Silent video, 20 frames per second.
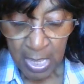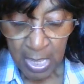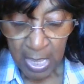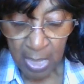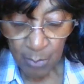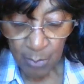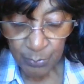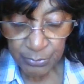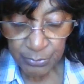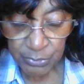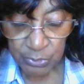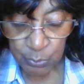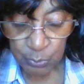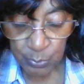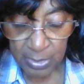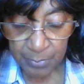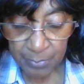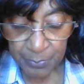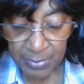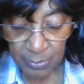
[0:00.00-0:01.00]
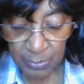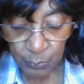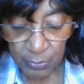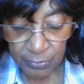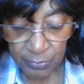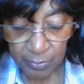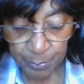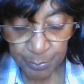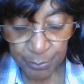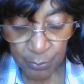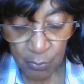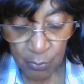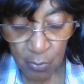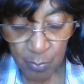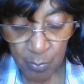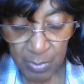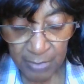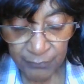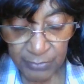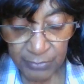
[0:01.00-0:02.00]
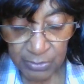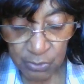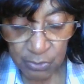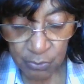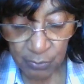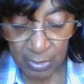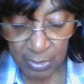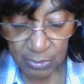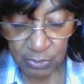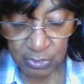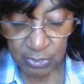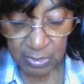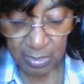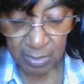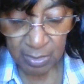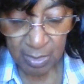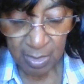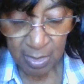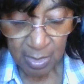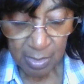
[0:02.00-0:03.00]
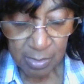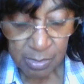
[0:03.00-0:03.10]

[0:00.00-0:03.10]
I will sweep it with the broom of destruction,